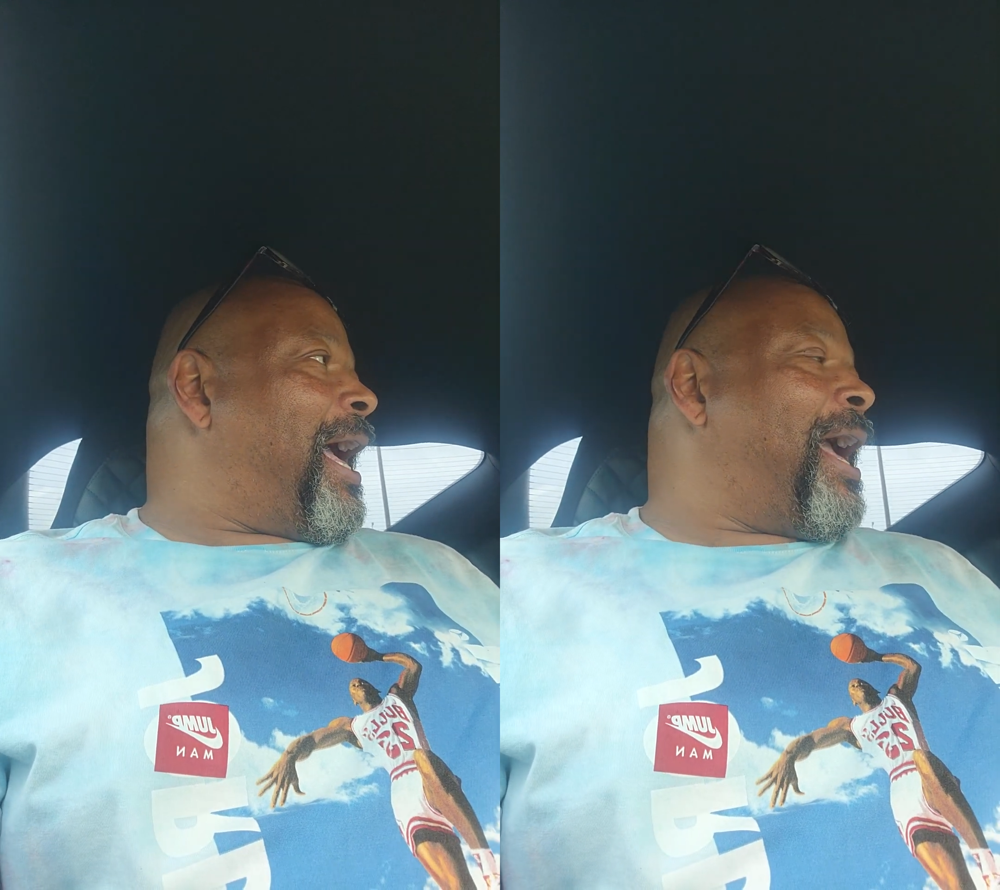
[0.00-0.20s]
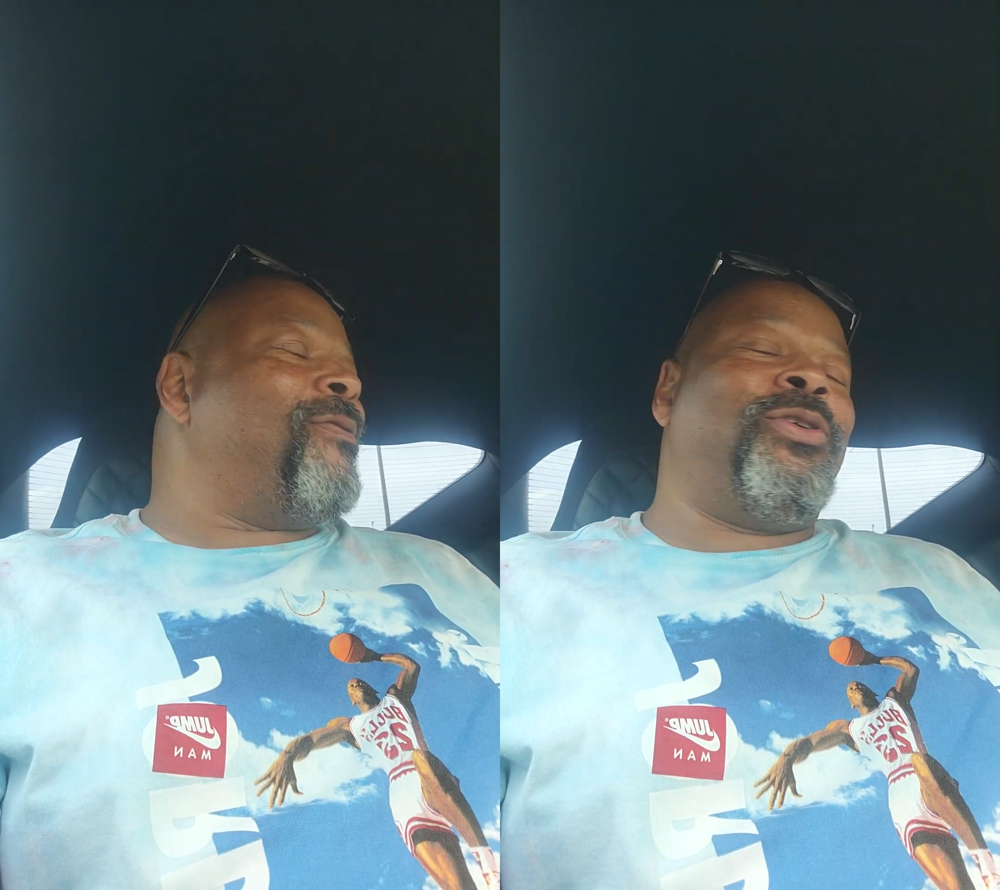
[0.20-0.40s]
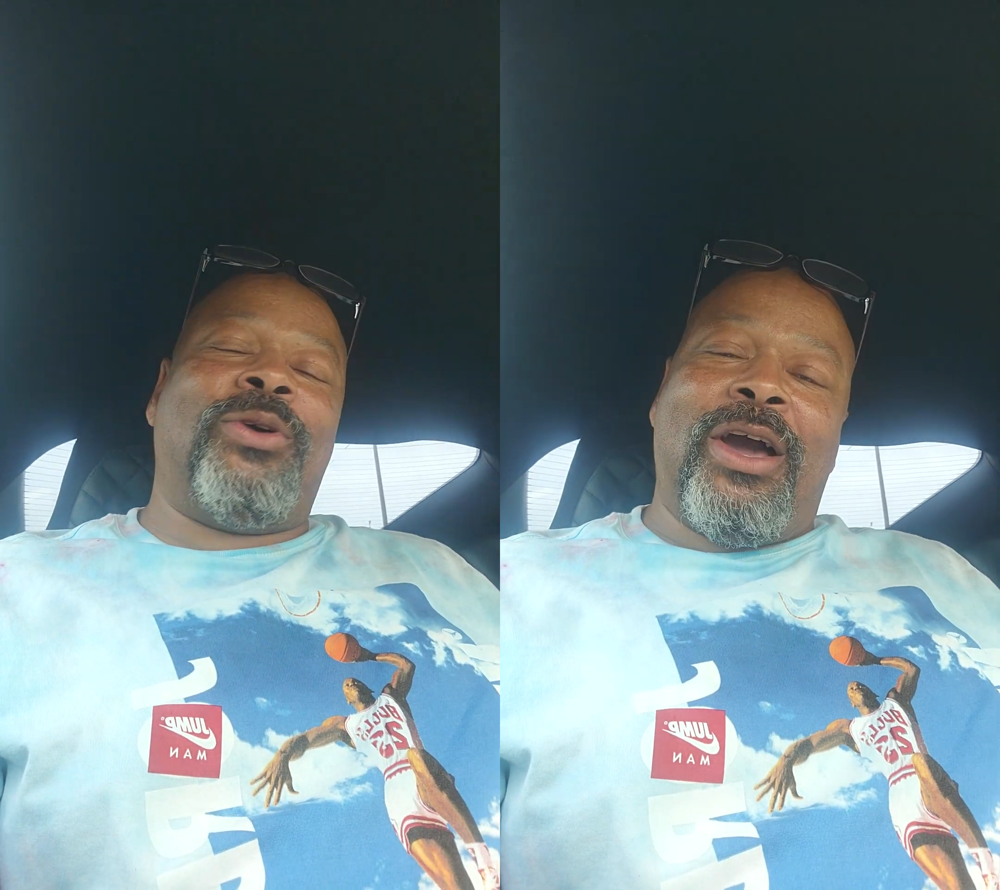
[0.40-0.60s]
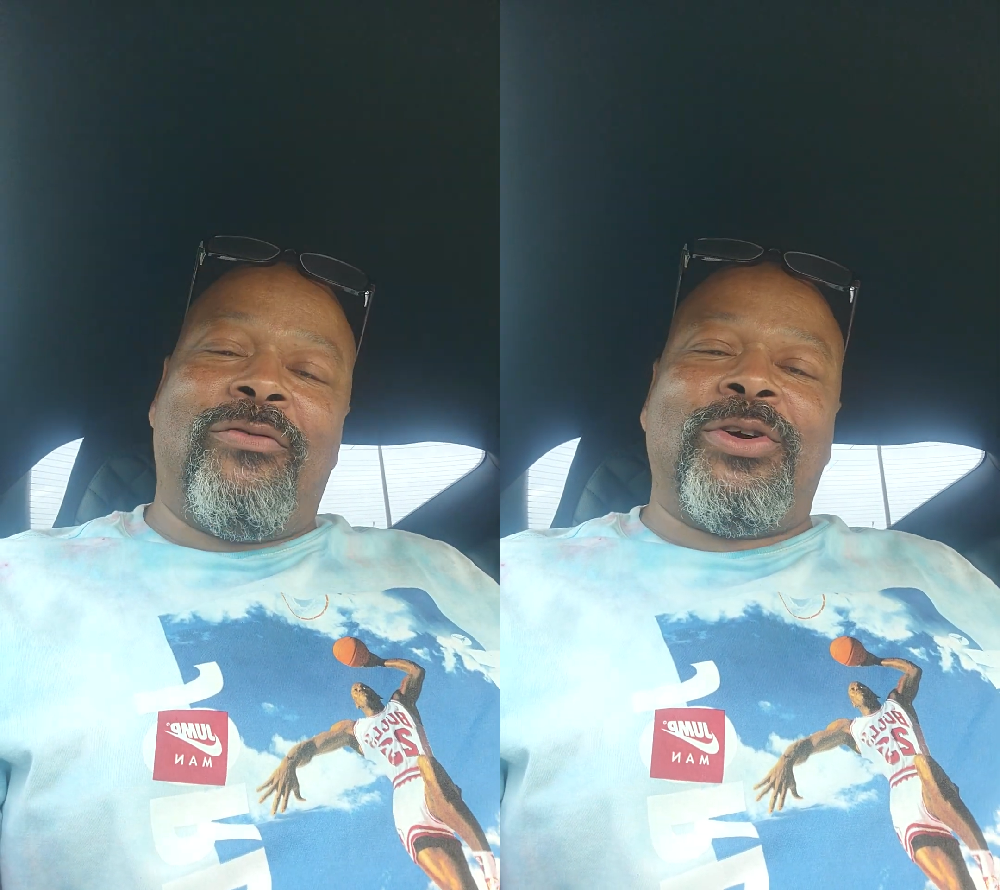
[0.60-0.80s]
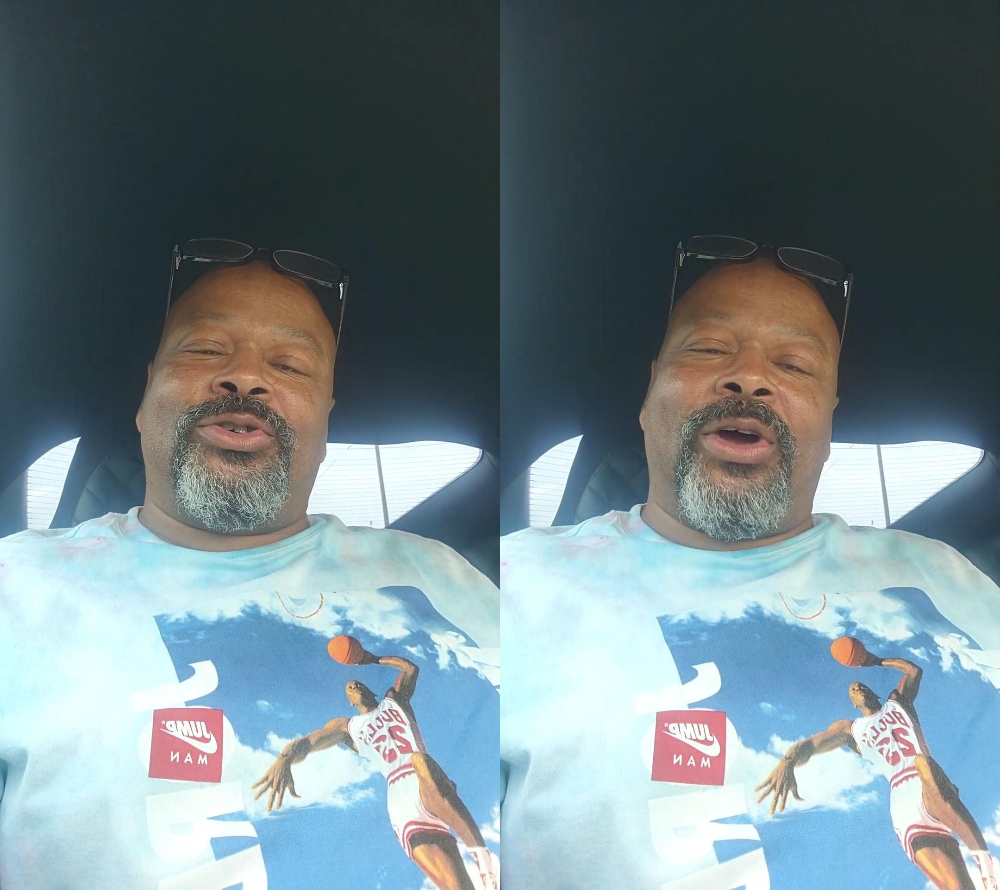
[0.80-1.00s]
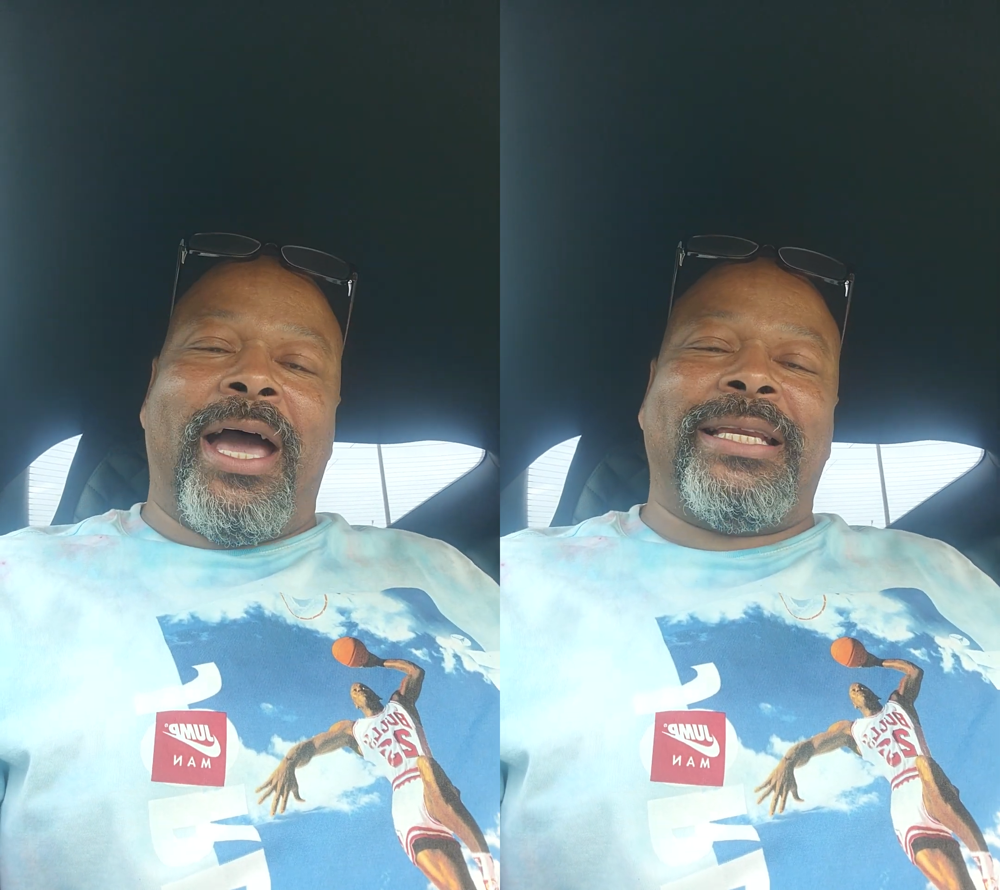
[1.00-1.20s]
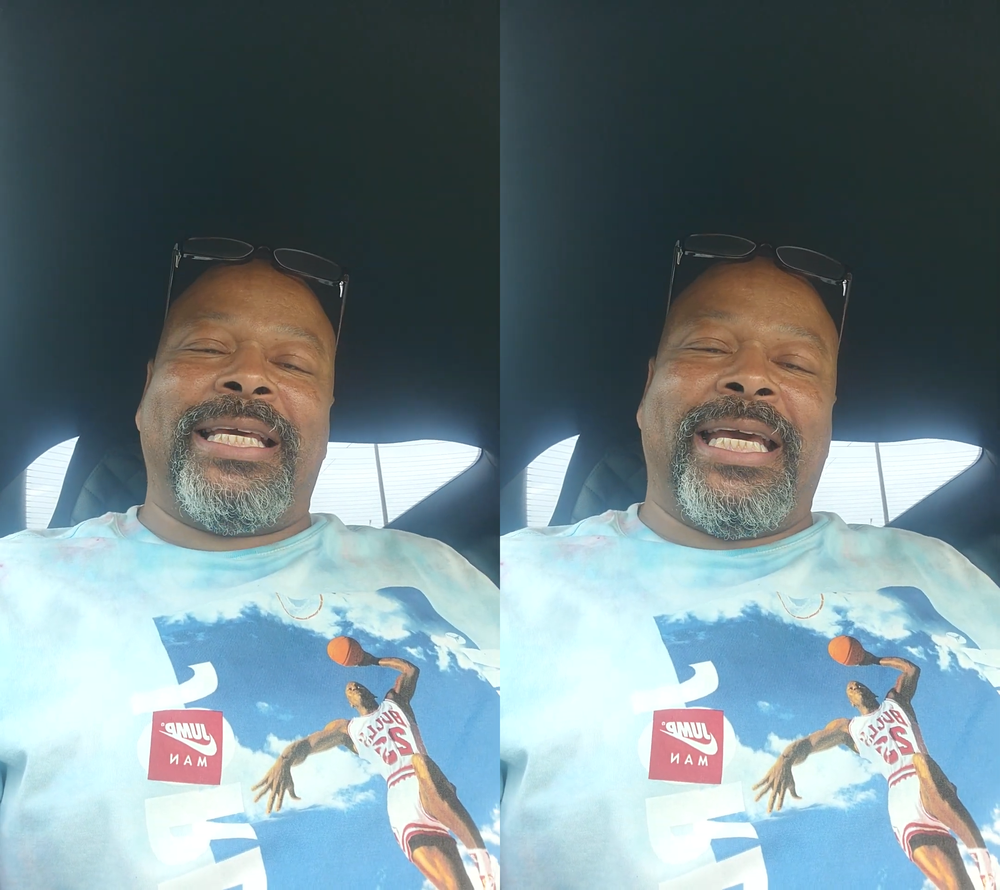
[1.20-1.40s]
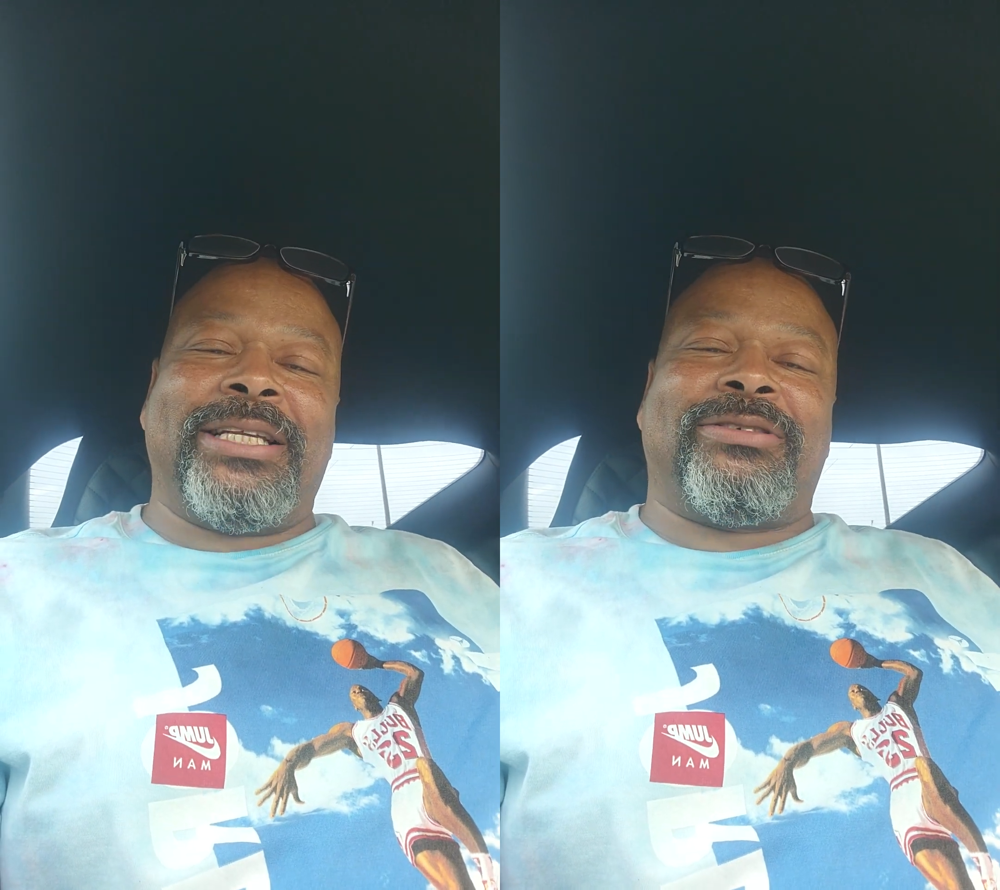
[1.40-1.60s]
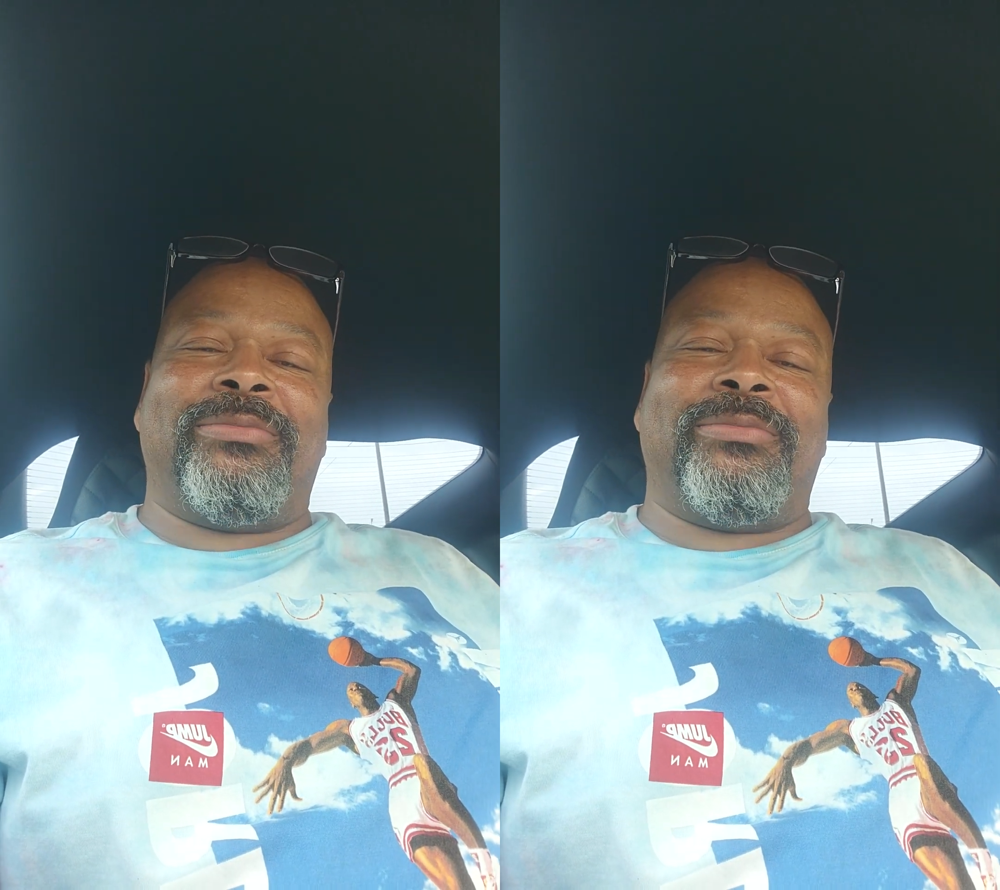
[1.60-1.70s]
Have you ever tried to get